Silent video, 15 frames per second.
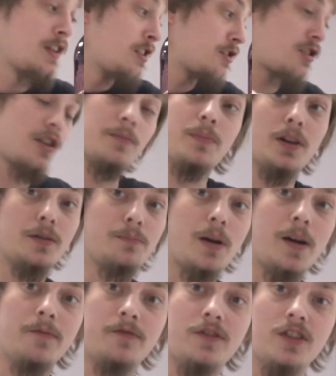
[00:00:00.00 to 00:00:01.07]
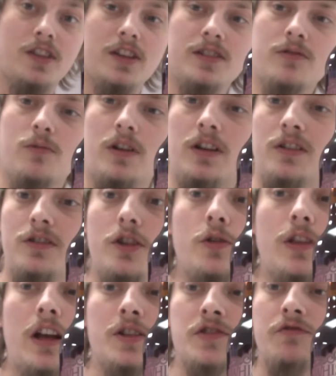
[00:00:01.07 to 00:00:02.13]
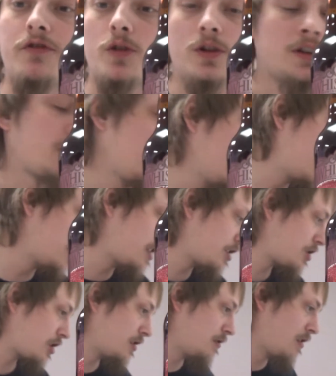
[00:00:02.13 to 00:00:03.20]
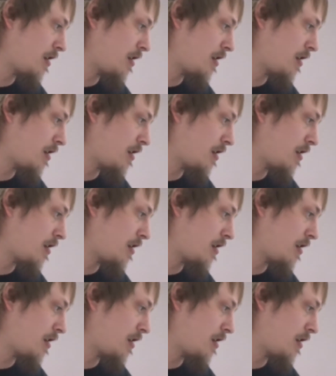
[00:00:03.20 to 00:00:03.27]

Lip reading: Super pumped for this one, 2014 edition.